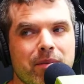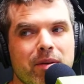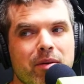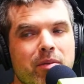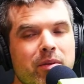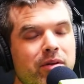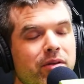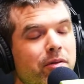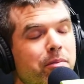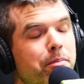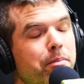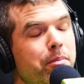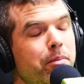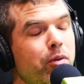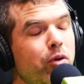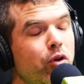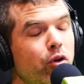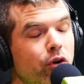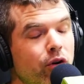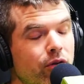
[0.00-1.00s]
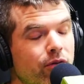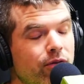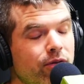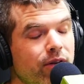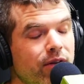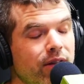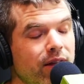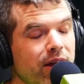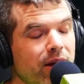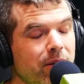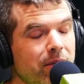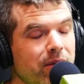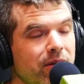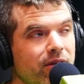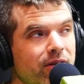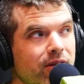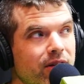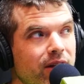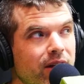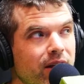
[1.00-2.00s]
what's good for them is
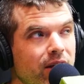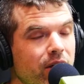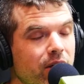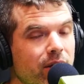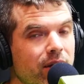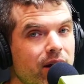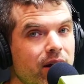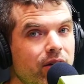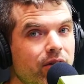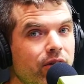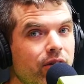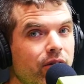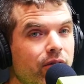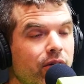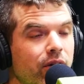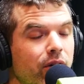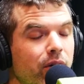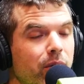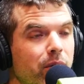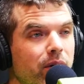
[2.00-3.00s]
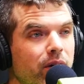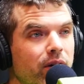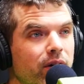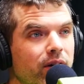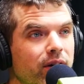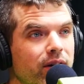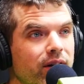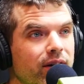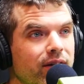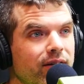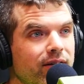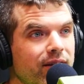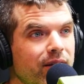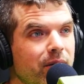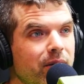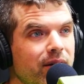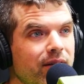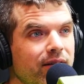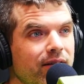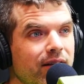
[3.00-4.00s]
to like go out into the real world and see
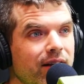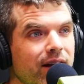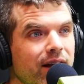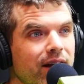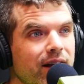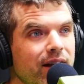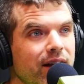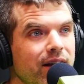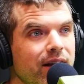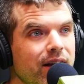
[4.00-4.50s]
what it's like.